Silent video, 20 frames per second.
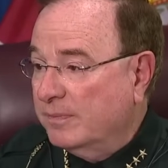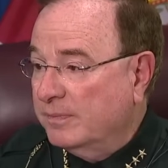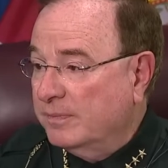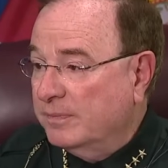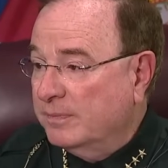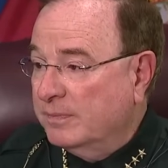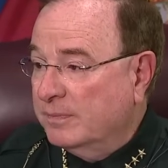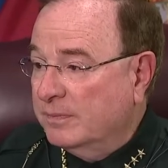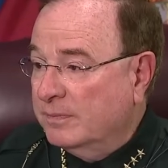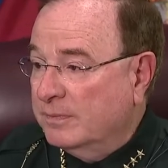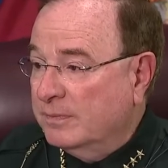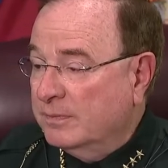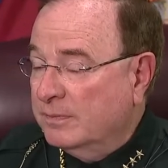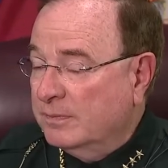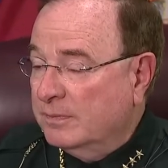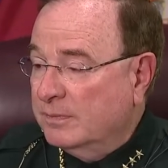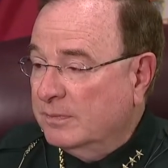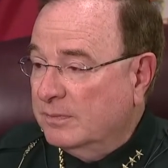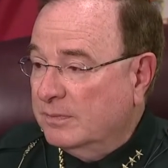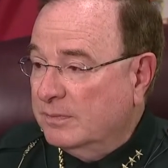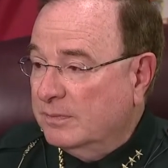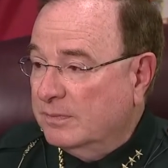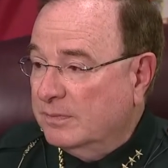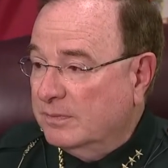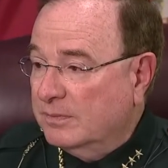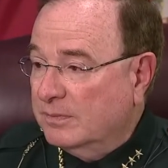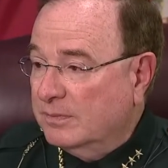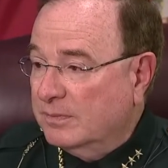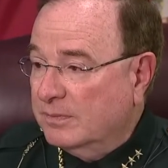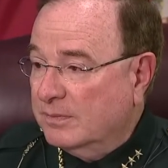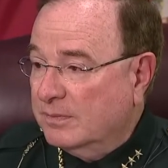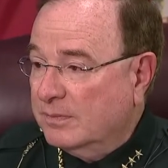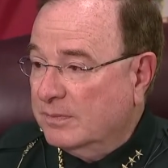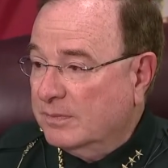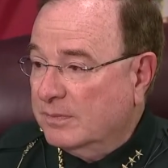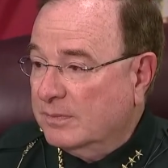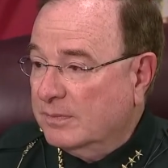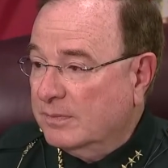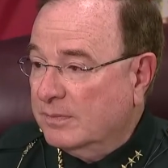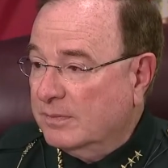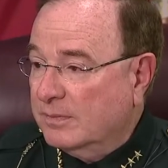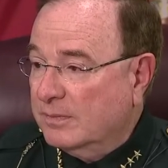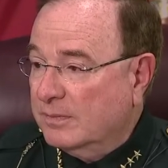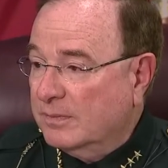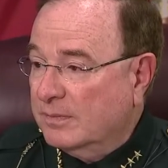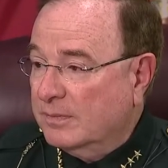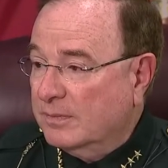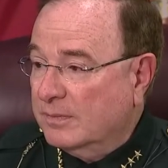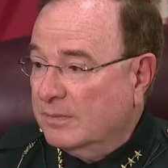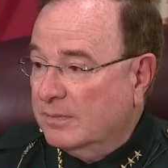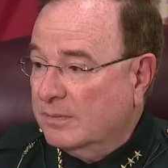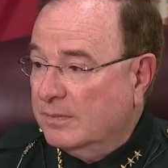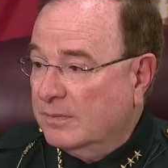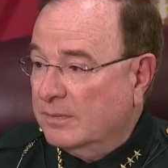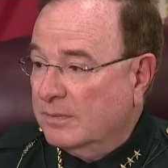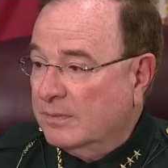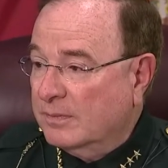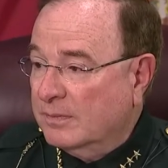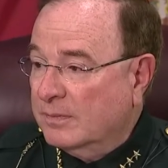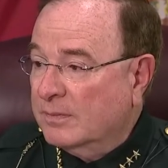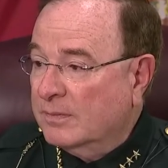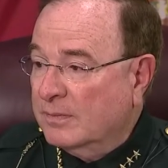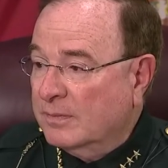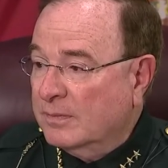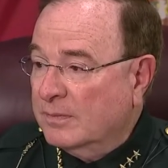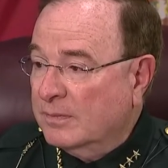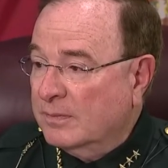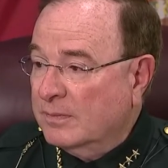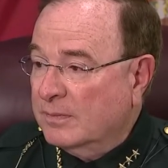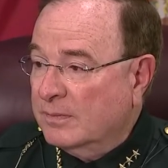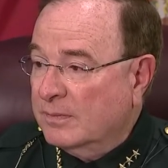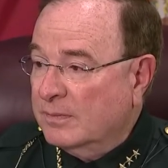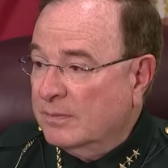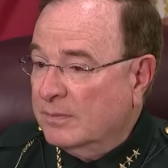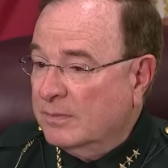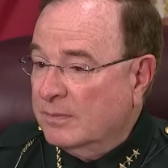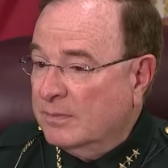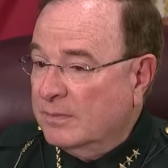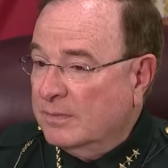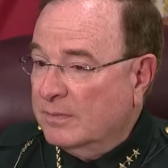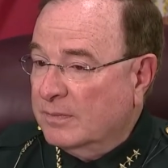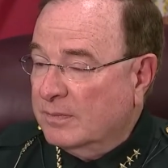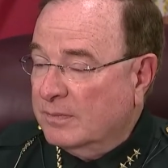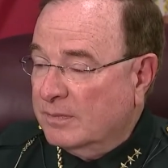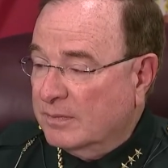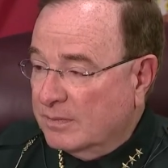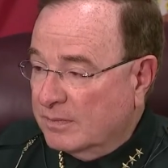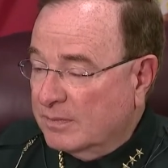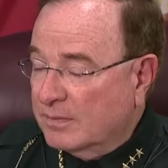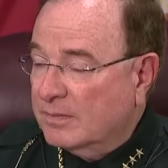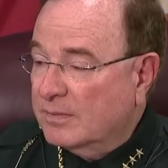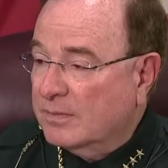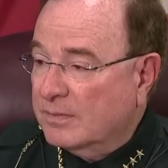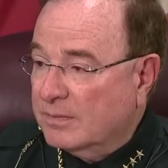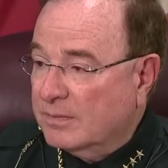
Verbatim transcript: So I want to ask you, I don't know how much you can disclose of this, but I mean, a baby that is